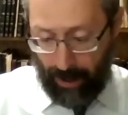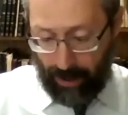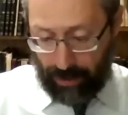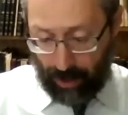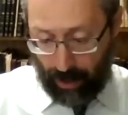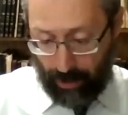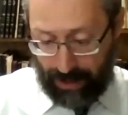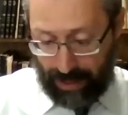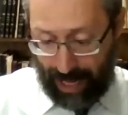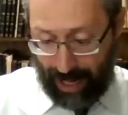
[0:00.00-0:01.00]
So the Gemara
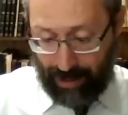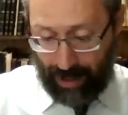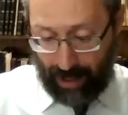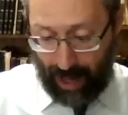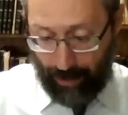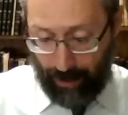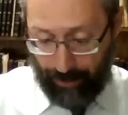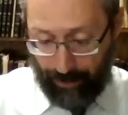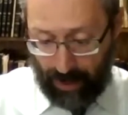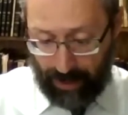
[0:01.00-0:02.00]
says, Haina Tanakama.
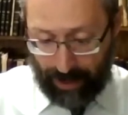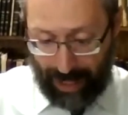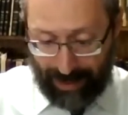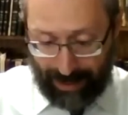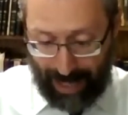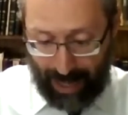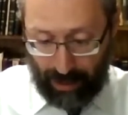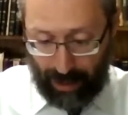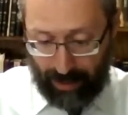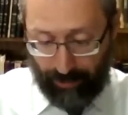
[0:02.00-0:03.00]
So that's exactly
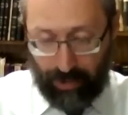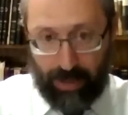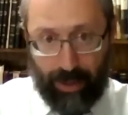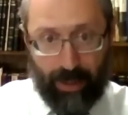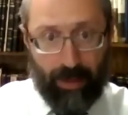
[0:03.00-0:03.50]
like the first opinion.